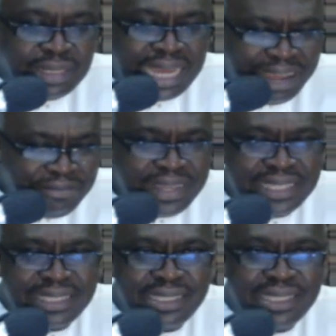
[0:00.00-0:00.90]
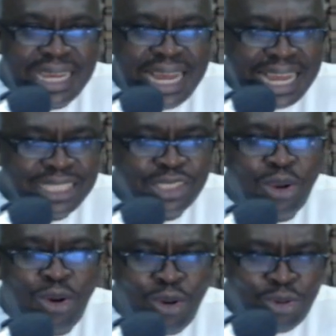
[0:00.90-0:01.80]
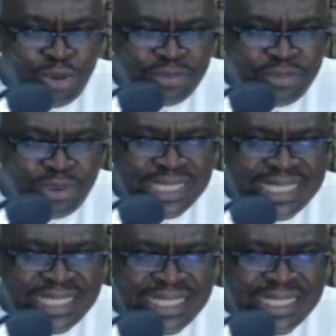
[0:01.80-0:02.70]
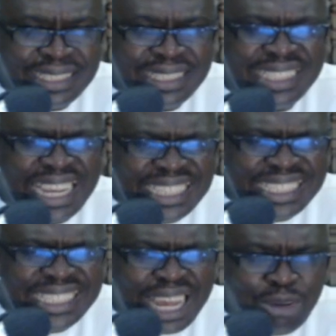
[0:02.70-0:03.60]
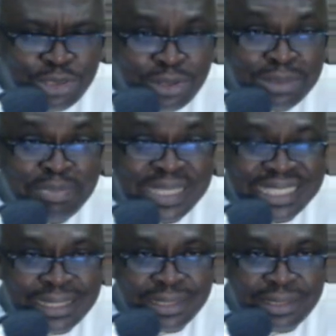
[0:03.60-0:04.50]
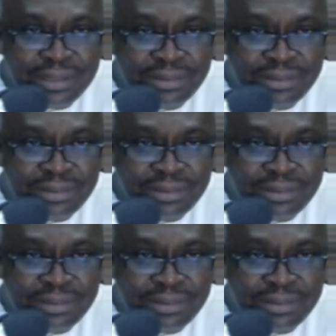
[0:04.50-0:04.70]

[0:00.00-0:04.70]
harvest has all of us's 10,000%.